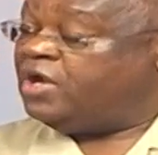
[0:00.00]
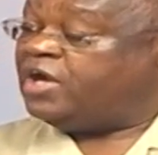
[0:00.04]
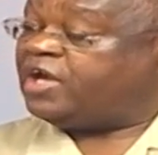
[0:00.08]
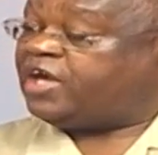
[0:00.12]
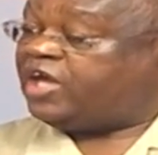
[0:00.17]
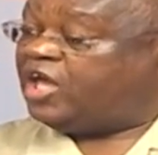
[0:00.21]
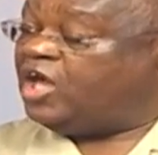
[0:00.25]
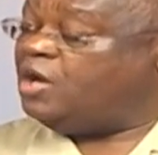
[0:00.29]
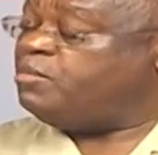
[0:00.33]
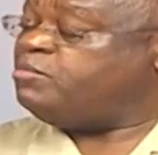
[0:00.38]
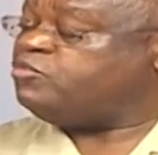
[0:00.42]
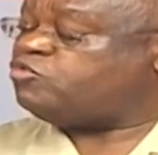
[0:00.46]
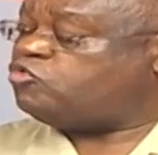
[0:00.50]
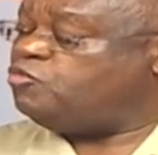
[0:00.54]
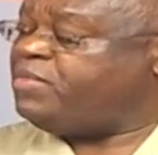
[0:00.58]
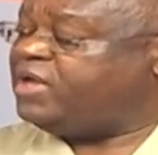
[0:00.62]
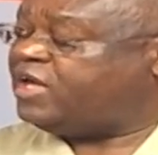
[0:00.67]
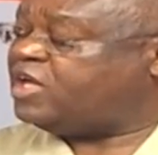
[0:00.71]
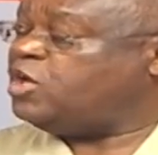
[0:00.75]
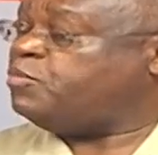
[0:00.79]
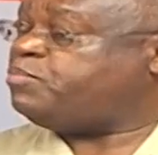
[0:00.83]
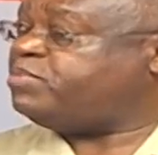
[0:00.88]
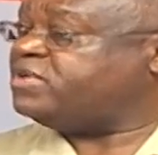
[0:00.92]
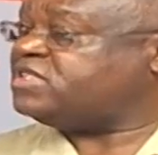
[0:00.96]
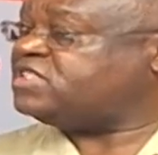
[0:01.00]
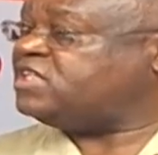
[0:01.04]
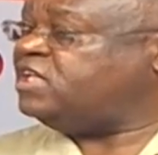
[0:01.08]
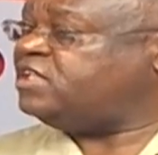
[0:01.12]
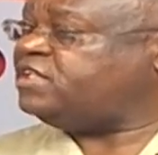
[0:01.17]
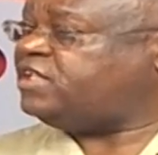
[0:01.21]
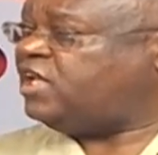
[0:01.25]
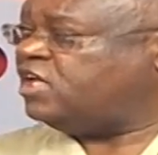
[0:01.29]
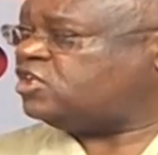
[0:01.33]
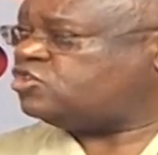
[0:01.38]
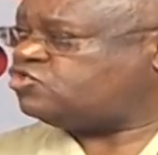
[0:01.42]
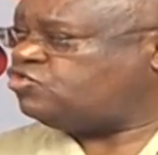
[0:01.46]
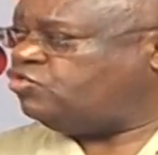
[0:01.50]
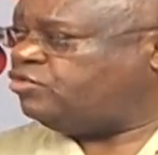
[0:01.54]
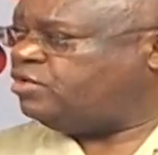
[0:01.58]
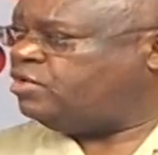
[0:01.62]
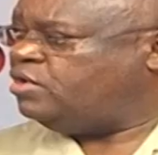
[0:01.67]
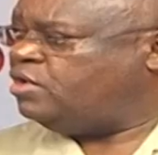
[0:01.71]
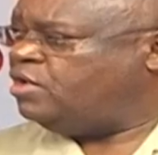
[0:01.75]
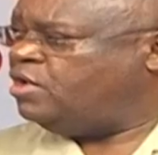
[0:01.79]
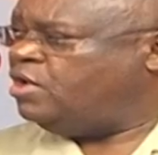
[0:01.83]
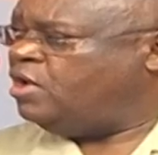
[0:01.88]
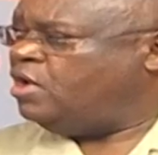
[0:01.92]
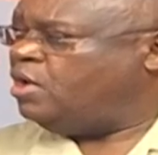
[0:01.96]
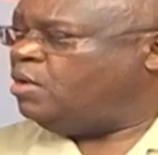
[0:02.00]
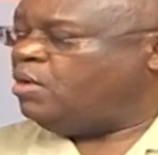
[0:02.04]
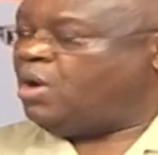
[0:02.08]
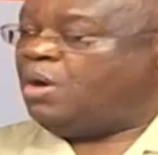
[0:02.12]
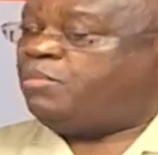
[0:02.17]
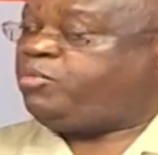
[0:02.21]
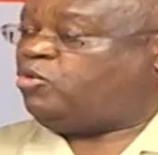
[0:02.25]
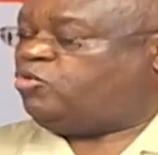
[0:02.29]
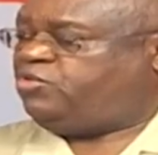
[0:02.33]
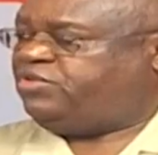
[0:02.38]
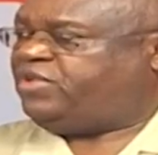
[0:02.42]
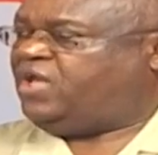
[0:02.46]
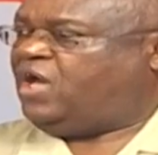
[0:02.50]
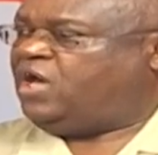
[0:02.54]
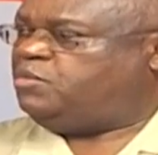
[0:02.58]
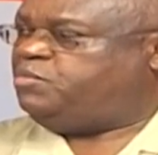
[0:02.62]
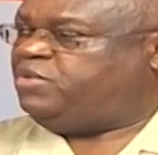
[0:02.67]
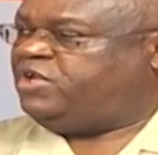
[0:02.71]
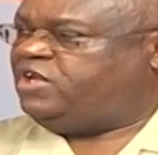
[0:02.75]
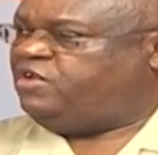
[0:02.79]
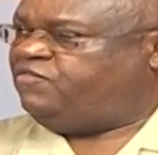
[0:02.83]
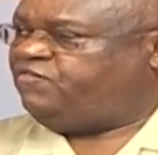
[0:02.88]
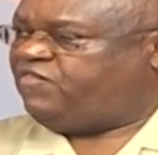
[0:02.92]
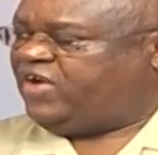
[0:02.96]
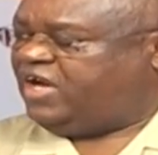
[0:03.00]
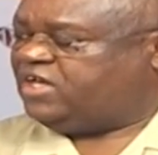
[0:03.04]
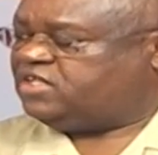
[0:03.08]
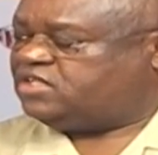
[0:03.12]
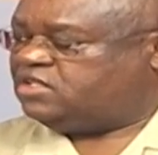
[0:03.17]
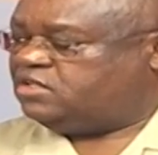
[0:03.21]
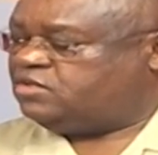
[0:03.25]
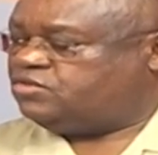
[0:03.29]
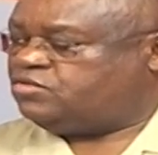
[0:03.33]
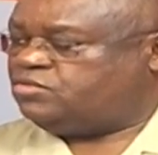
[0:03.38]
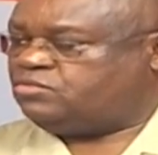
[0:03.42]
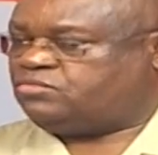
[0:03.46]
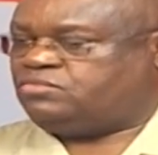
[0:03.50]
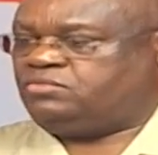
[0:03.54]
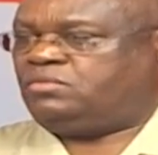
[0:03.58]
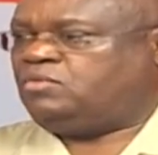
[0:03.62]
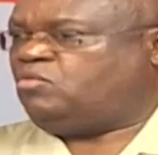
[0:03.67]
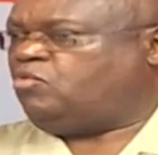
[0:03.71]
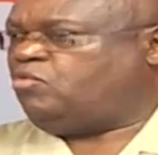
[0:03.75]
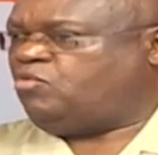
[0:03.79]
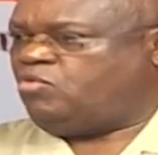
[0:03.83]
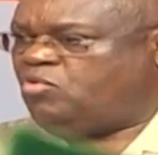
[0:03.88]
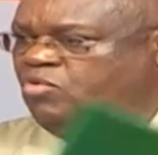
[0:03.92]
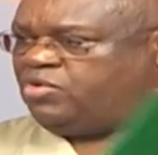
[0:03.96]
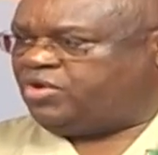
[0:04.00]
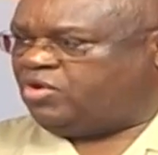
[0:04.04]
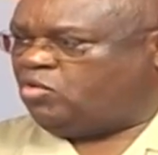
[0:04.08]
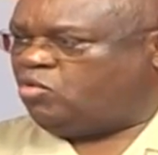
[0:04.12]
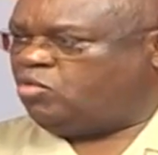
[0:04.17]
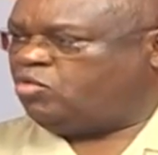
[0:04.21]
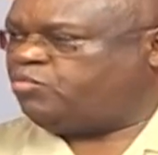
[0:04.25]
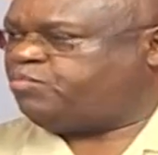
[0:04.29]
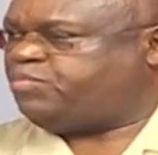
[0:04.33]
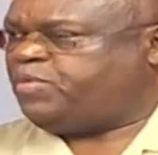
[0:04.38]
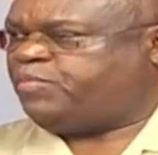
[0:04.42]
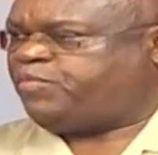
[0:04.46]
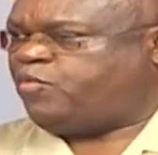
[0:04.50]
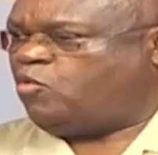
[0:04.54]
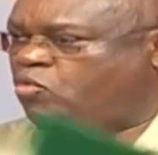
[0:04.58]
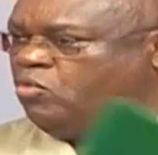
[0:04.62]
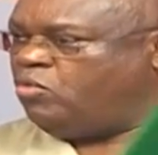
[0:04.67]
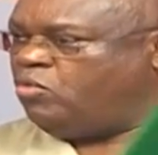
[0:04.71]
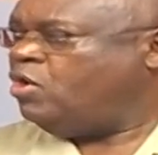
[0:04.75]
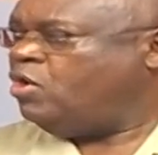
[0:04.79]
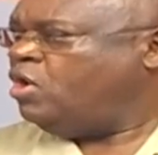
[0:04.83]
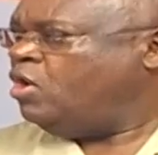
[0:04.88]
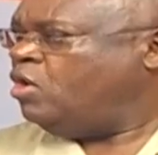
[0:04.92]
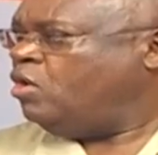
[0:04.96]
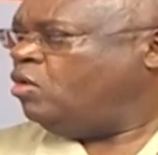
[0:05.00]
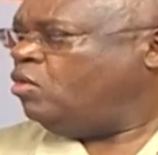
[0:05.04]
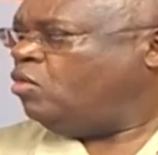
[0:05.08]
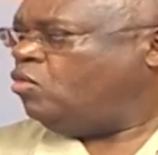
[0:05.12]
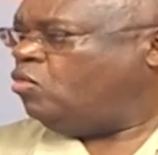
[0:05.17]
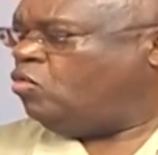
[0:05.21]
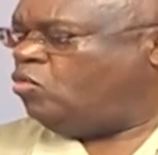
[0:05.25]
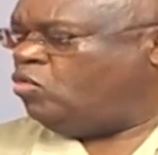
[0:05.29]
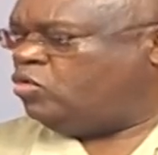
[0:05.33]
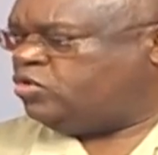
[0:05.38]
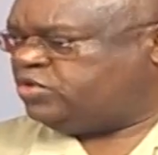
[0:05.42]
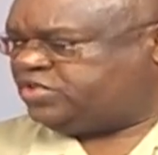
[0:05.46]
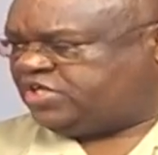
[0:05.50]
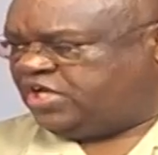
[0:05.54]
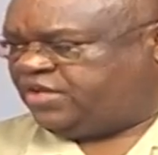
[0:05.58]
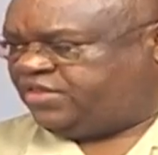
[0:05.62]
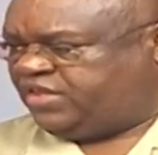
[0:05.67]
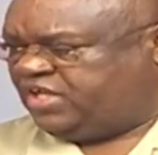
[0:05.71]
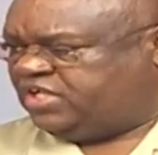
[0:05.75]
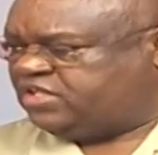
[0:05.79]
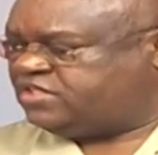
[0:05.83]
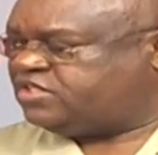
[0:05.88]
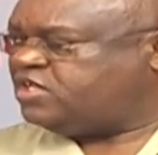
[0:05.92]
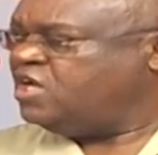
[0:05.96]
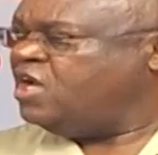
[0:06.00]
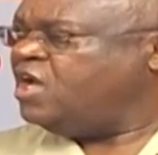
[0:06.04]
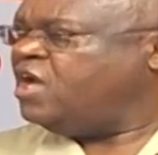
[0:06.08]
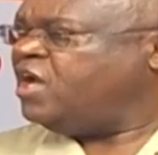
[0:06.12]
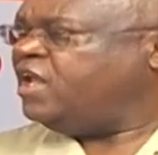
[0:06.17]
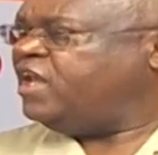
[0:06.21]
came to make a presentation because they had been invited to, to all, all people who, who said this.